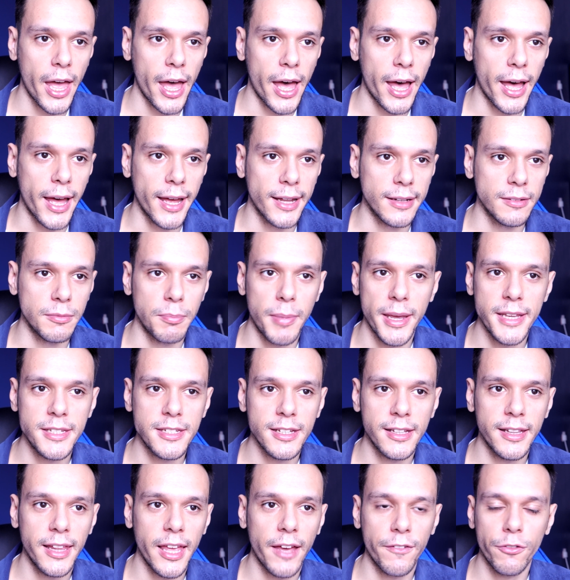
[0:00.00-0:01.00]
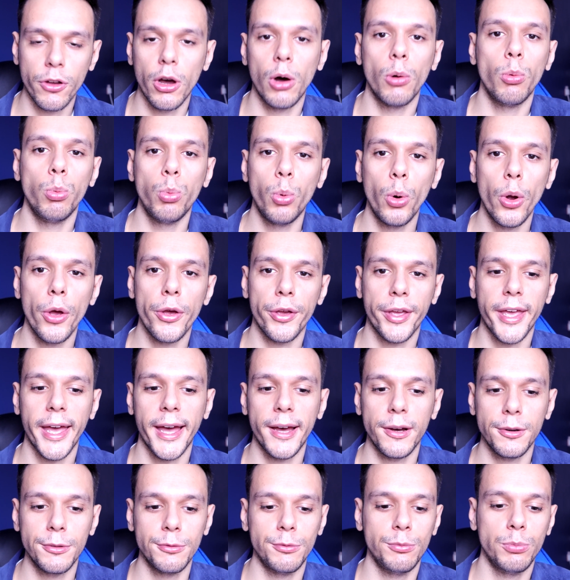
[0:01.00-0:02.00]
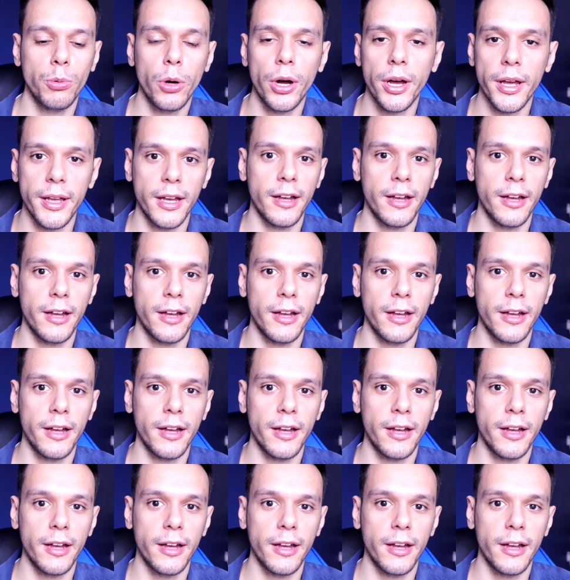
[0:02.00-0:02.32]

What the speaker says: And basically, I've got to work out what